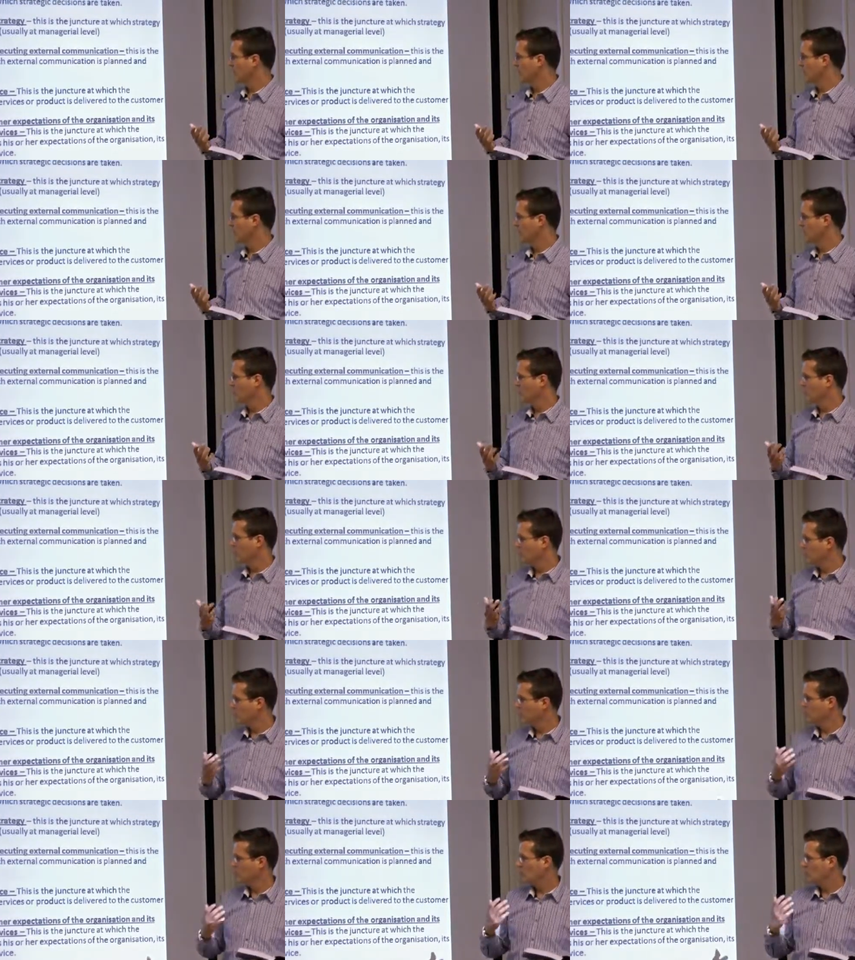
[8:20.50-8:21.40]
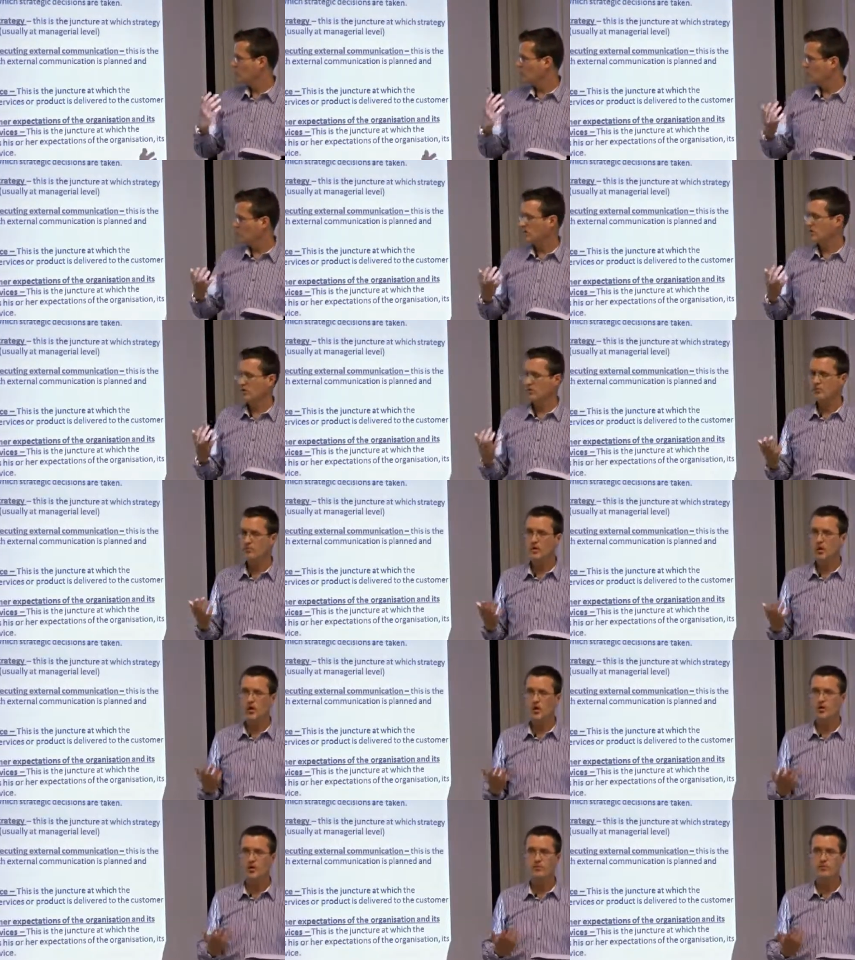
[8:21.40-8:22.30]
won't want to
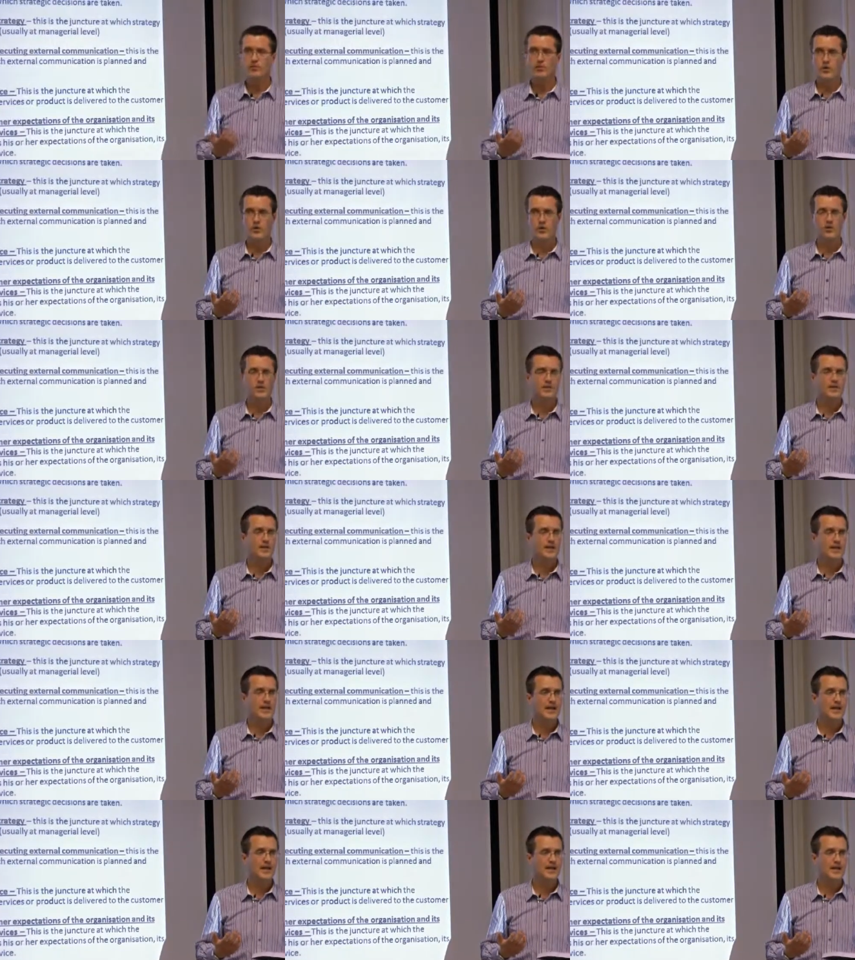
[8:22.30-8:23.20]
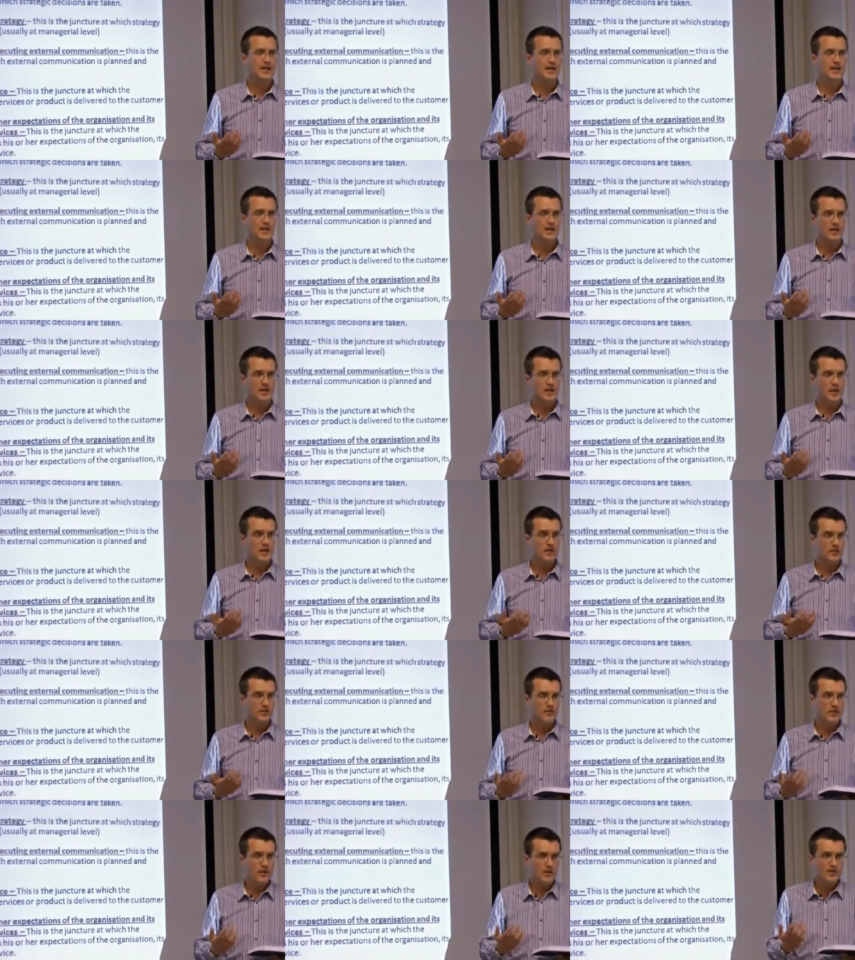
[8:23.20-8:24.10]
buy that product again
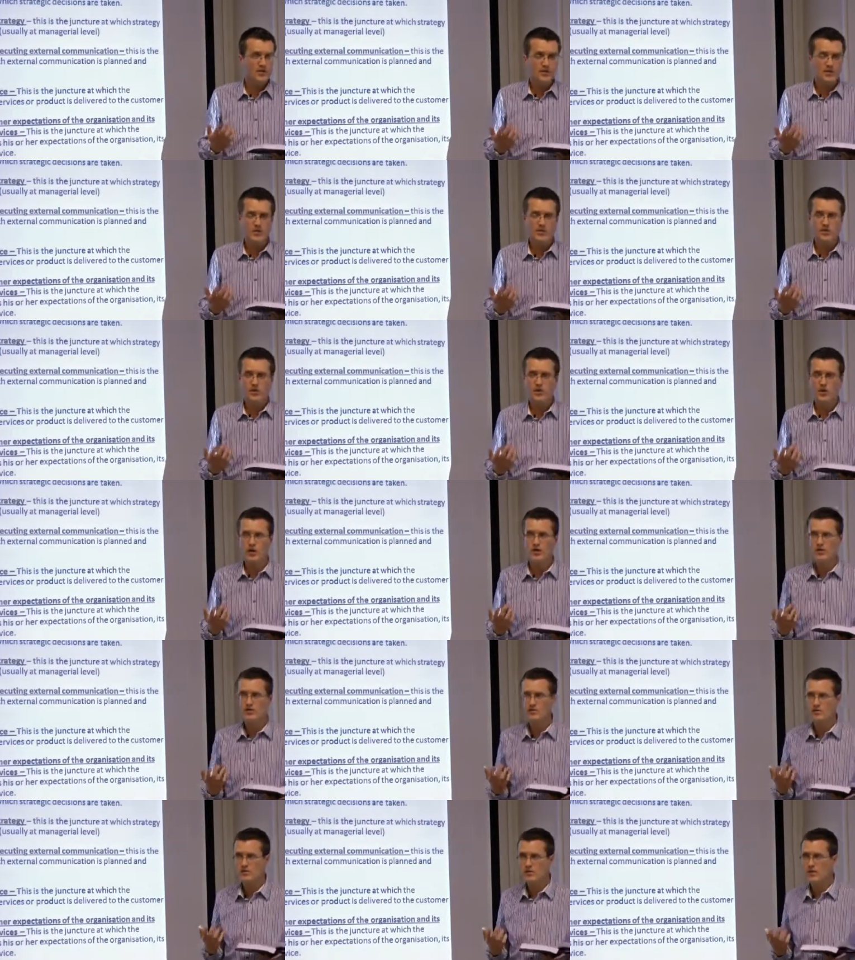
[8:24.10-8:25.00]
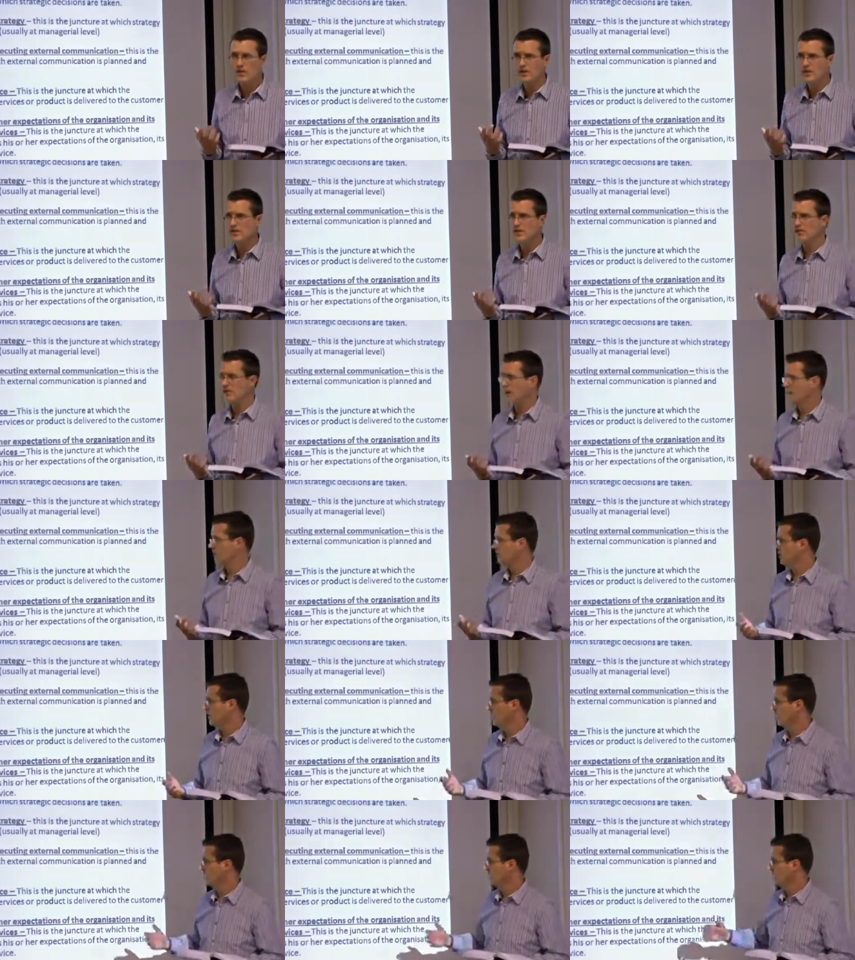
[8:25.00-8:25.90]
if it's not
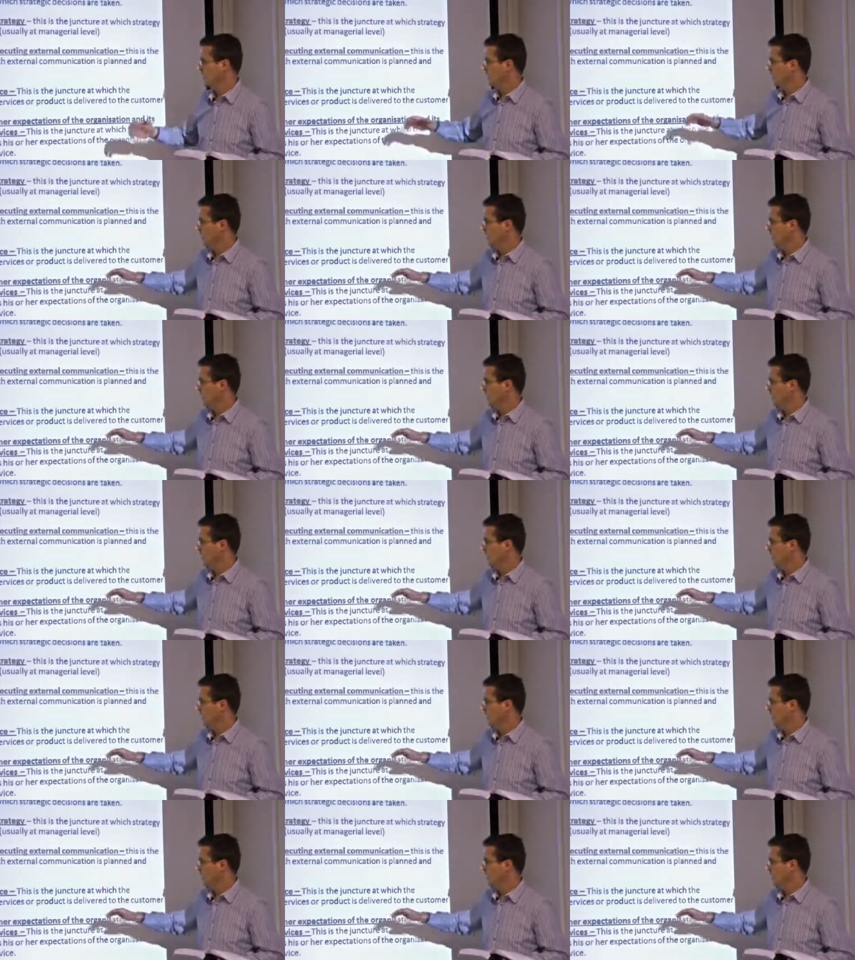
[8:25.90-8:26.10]
satisfactory